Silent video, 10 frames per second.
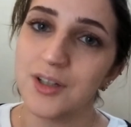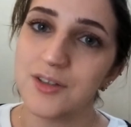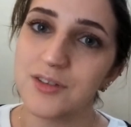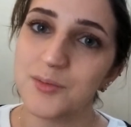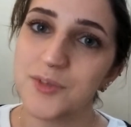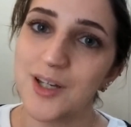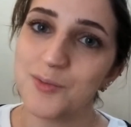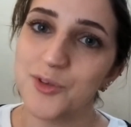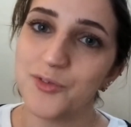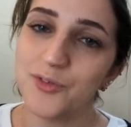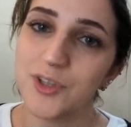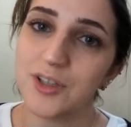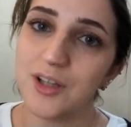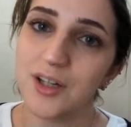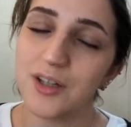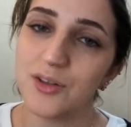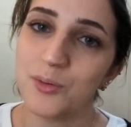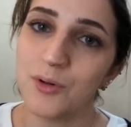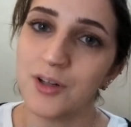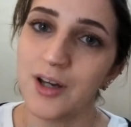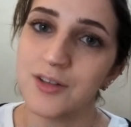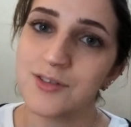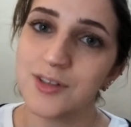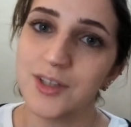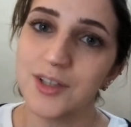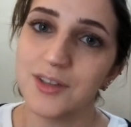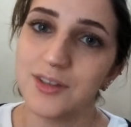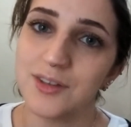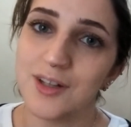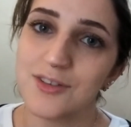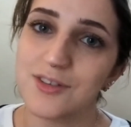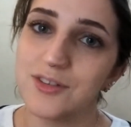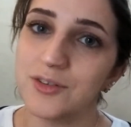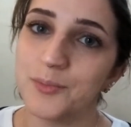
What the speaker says: Sometimes you feel like you want to isolate, and that's the